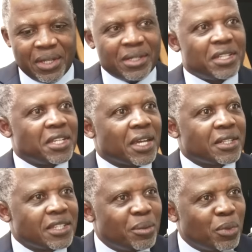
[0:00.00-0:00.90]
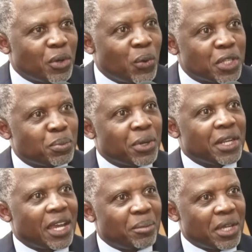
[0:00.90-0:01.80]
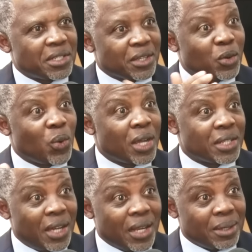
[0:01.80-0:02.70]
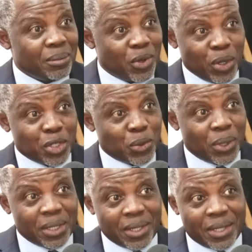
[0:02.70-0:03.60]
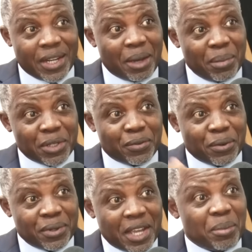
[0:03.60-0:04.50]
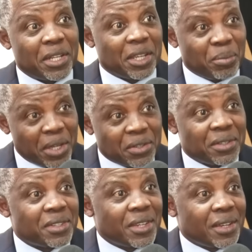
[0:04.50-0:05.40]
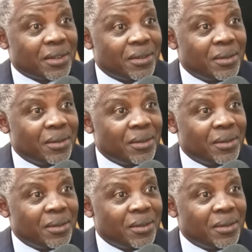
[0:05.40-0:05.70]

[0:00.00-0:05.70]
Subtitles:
detect somebody who is pre-diabetic quite early, knowing too well that the numbers for diabetic patients are